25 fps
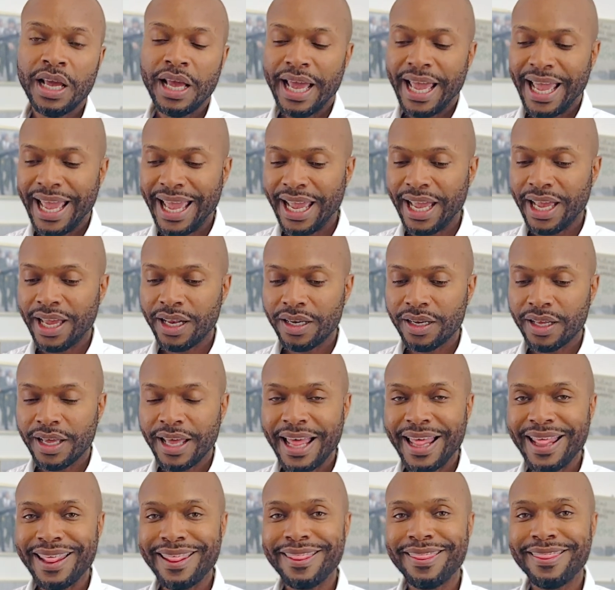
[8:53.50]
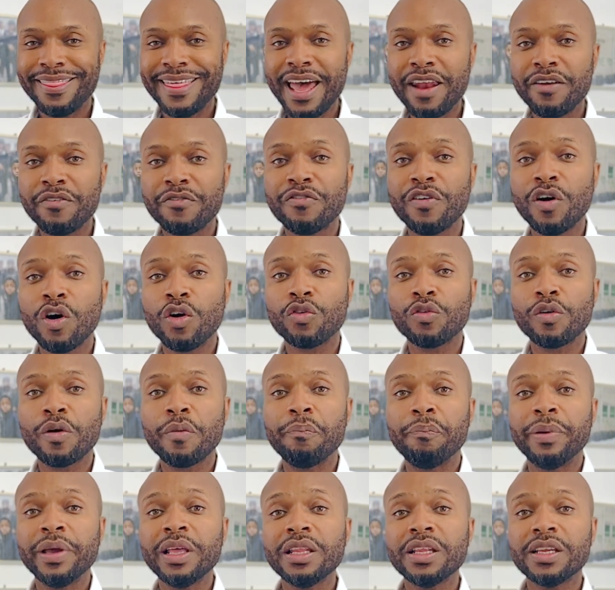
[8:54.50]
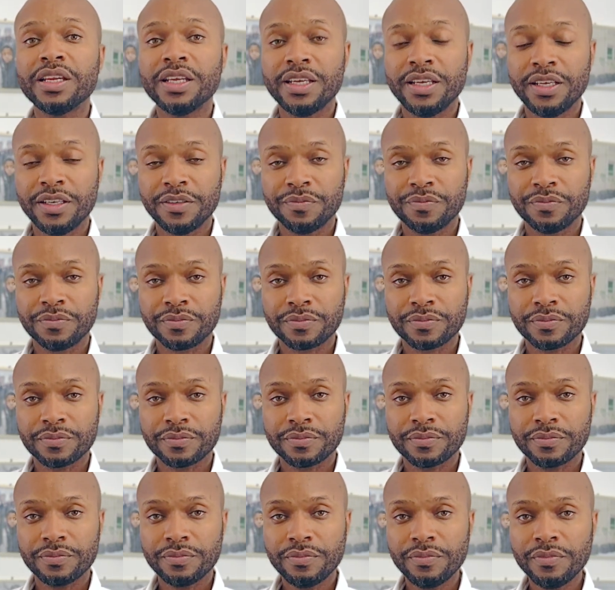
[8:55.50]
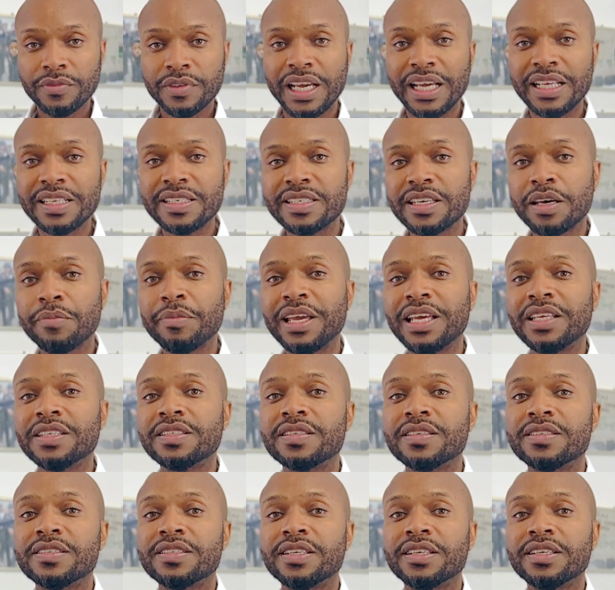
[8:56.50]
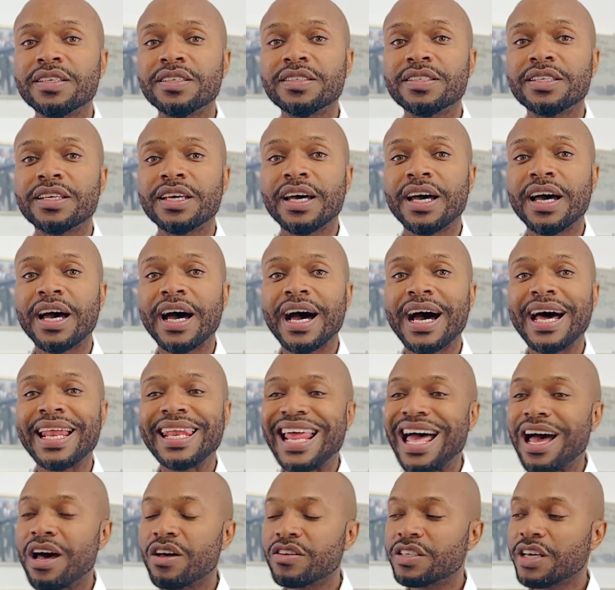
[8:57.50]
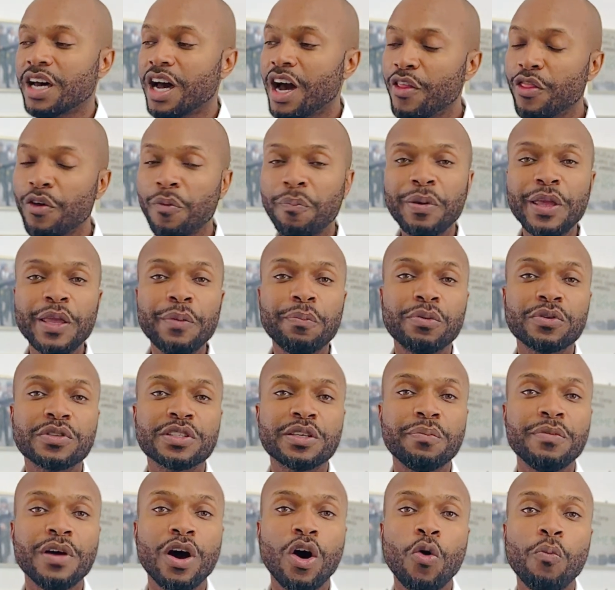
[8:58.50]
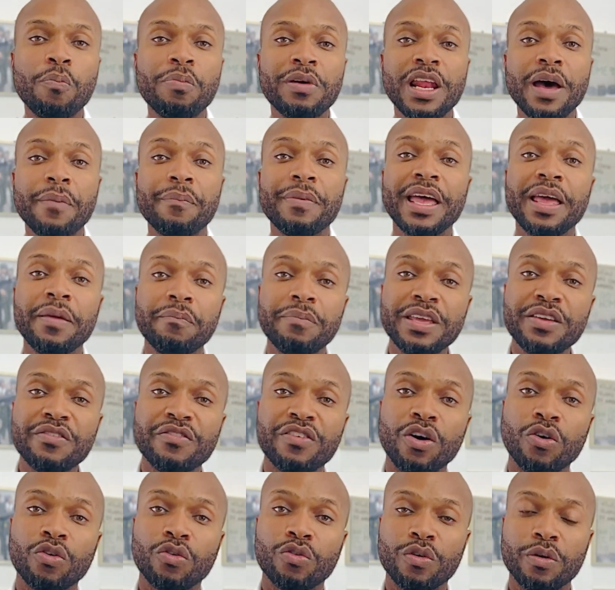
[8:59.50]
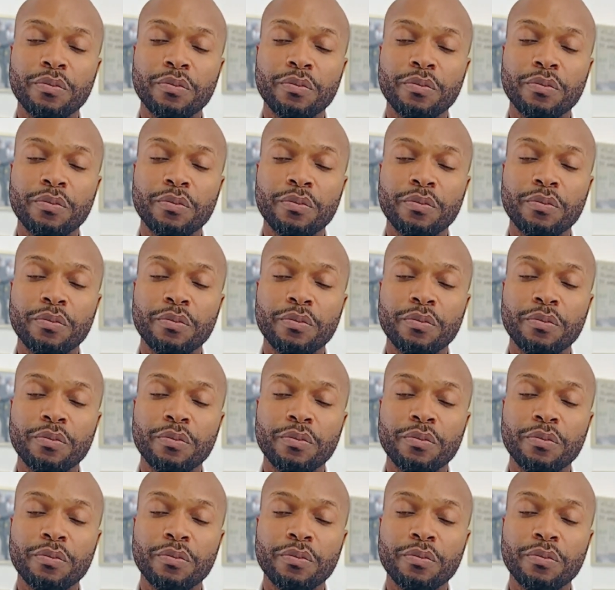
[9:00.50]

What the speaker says: And that vulnerability, in some instances, allows other people to open up and be vulnerable.